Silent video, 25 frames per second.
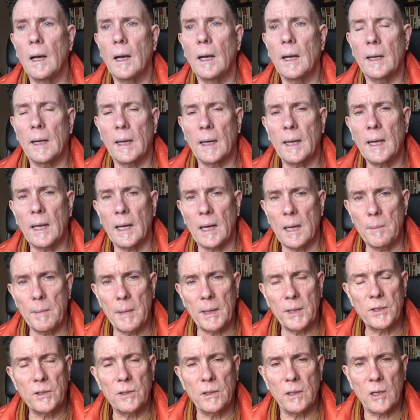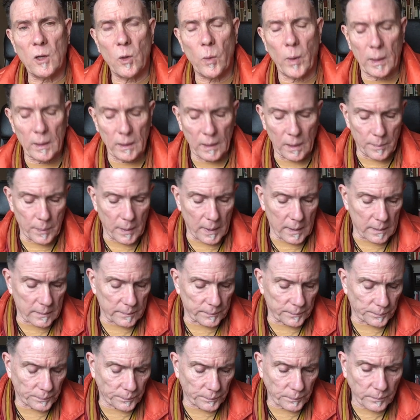And again, I mentioned it quickly, but
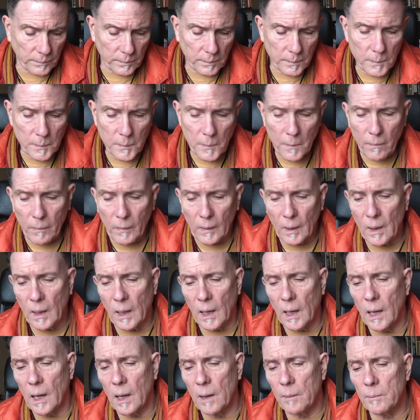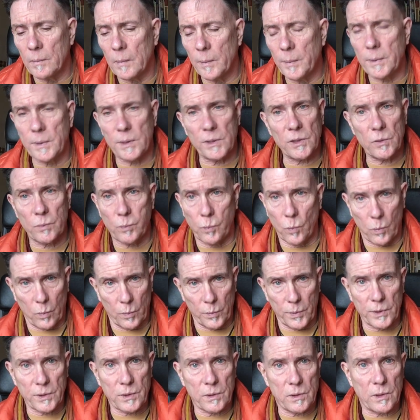
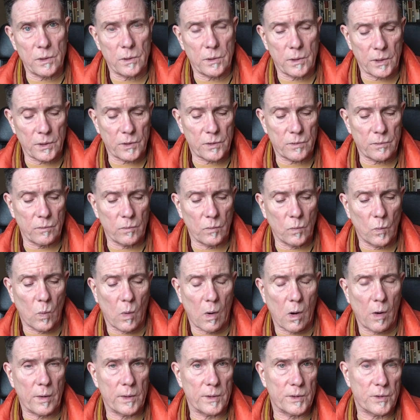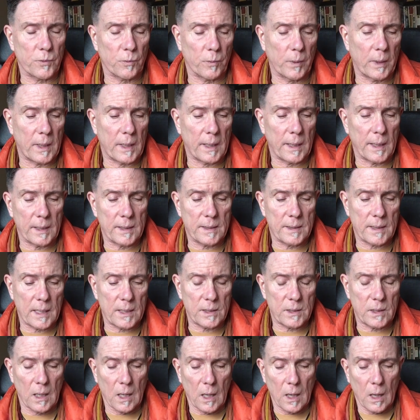this warrants reading. It
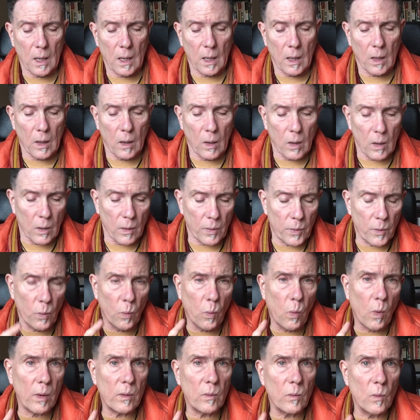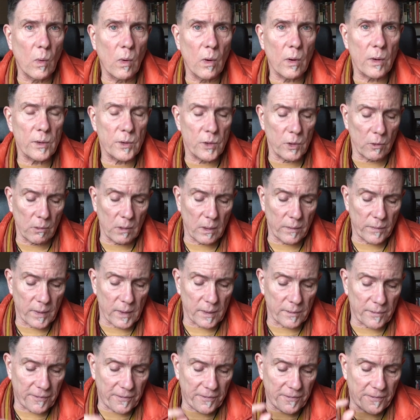says, the one-word
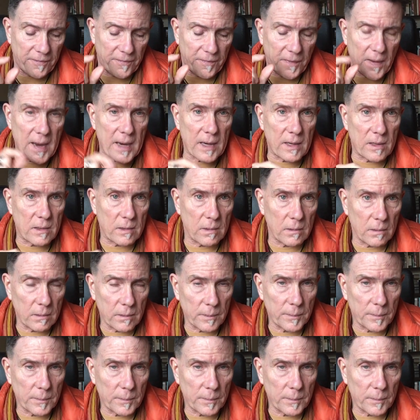derivative fate